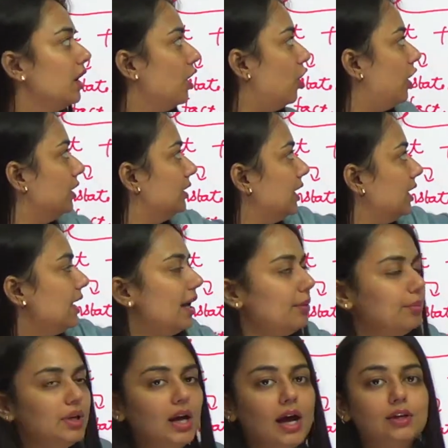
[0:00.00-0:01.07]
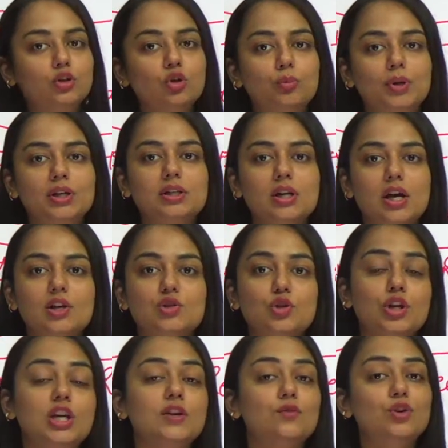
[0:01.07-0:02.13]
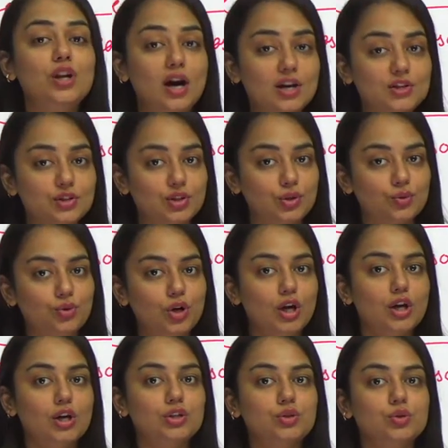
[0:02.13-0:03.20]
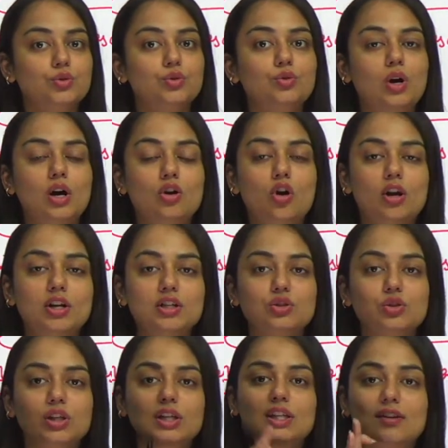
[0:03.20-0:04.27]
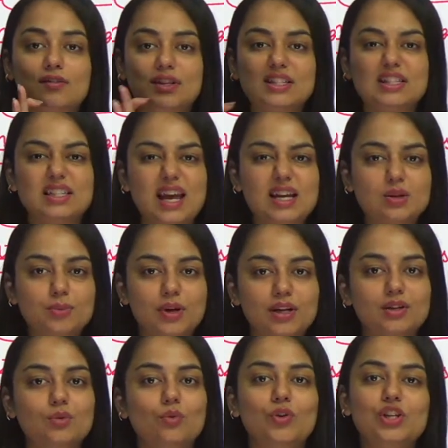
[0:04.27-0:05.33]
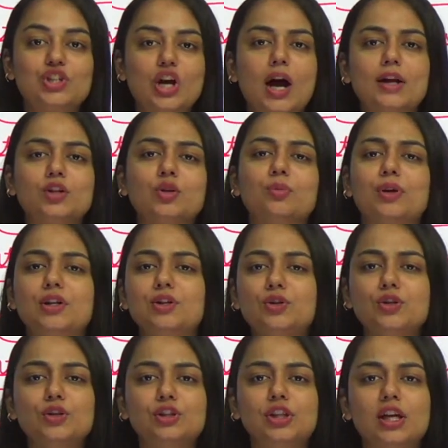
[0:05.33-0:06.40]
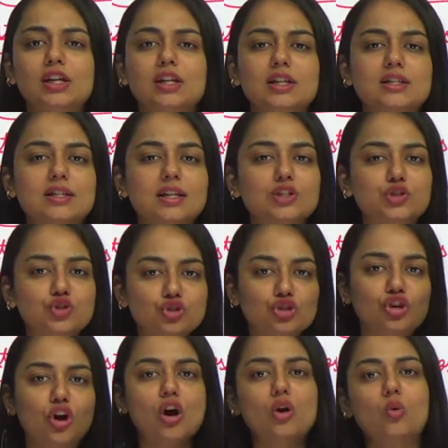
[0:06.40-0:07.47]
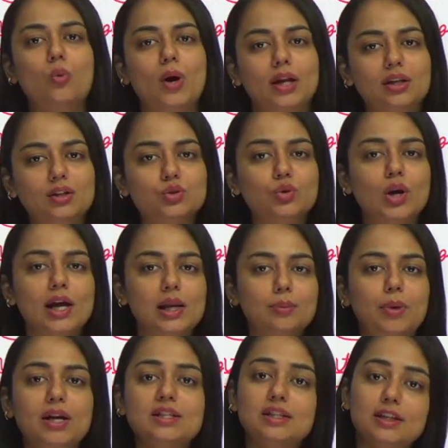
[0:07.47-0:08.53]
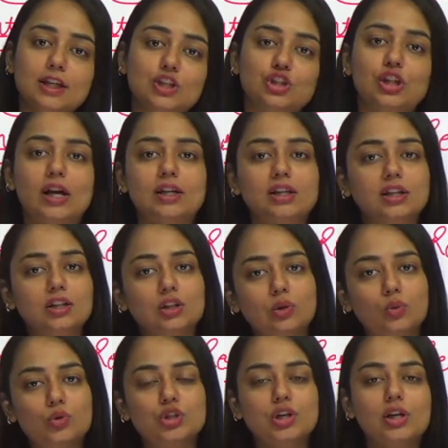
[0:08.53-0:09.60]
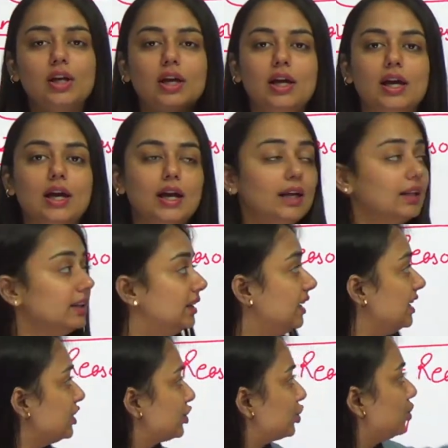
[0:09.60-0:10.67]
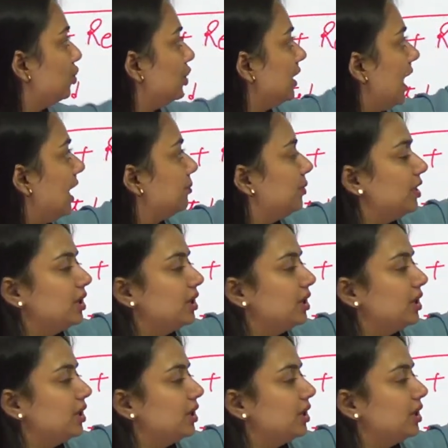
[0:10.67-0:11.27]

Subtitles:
Or they can be argument. So he would ask you to, according to the given statement, which argument do you think is a strong one to help us reach that conclusion? These two can be